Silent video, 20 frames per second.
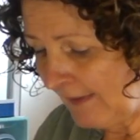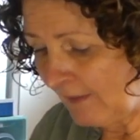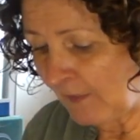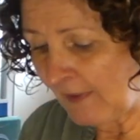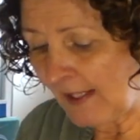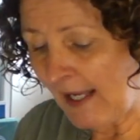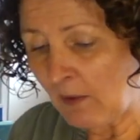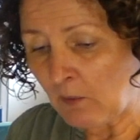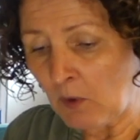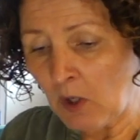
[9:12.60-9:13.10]
with
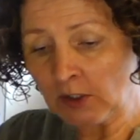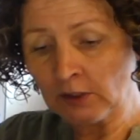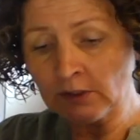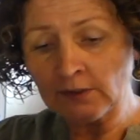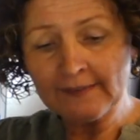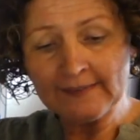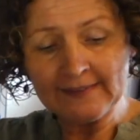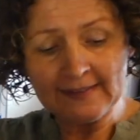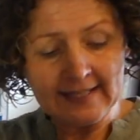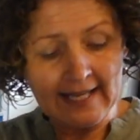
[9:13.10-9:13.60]
that one,
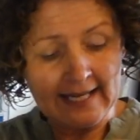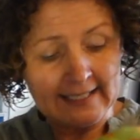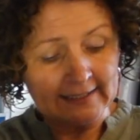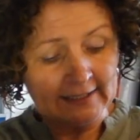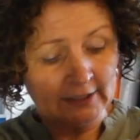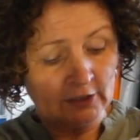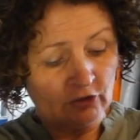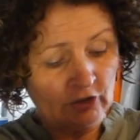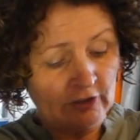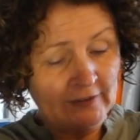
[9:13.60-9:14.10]
so that
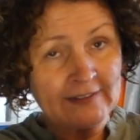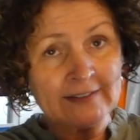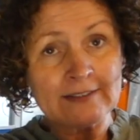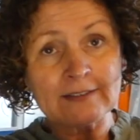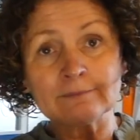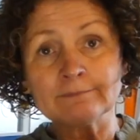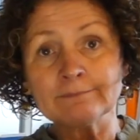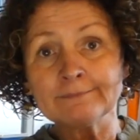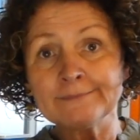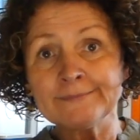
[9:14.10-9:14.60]
can just
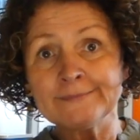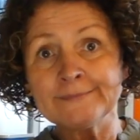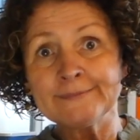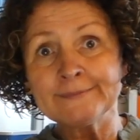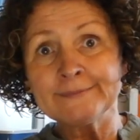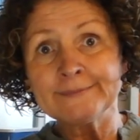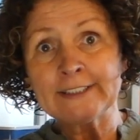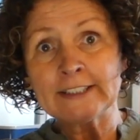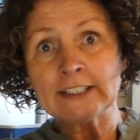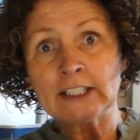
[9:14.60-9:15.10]

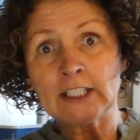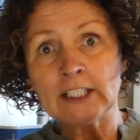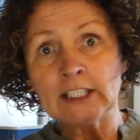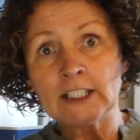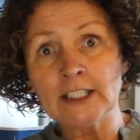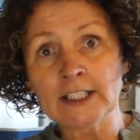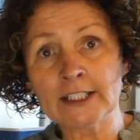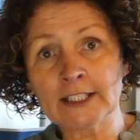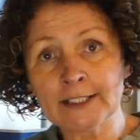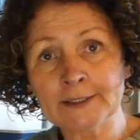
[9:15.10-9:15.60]

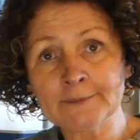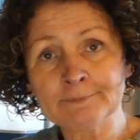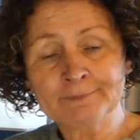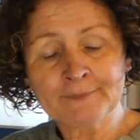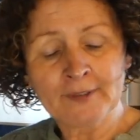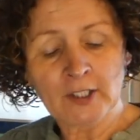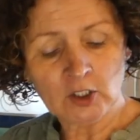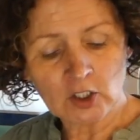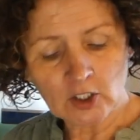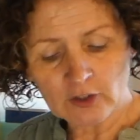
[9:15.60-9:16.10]
ta-da,
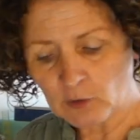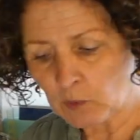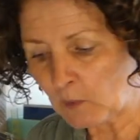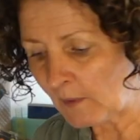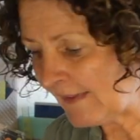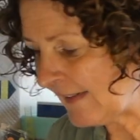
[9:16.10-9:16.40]
go to one